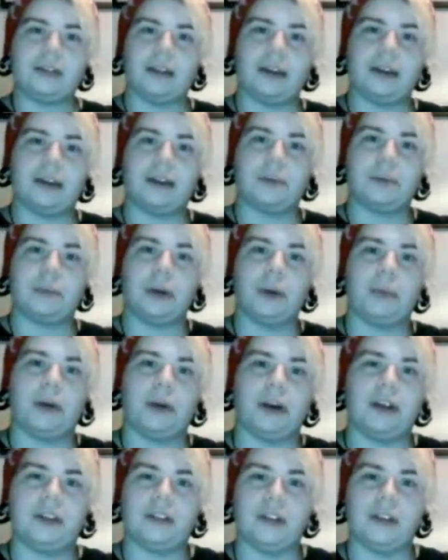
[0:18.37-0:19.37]
as my
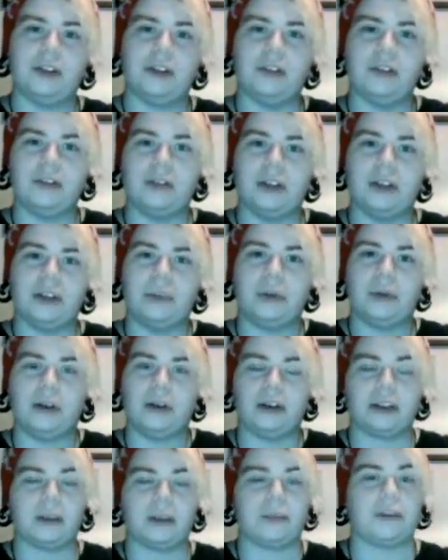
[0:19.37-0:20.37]
body's not used to anymore,
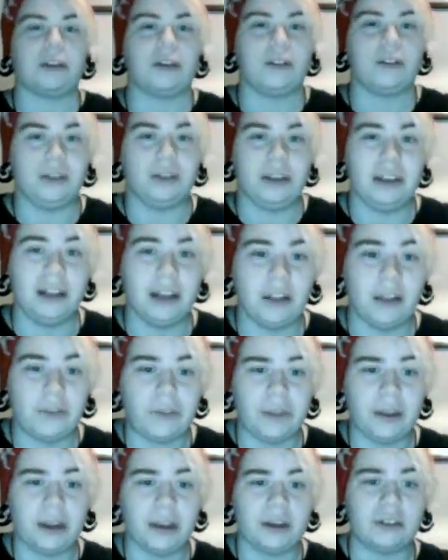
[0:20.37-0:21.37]
because I'm starting to eat
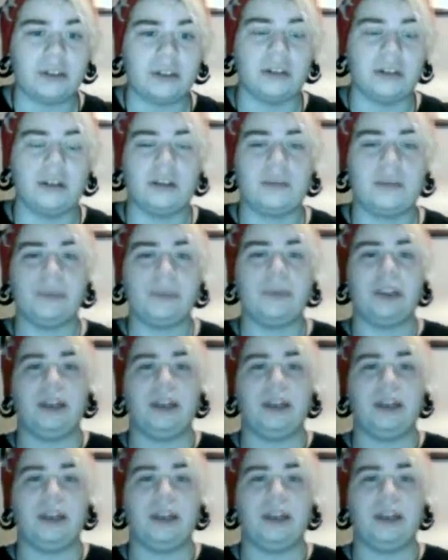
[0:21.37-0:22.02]
healthy, actually.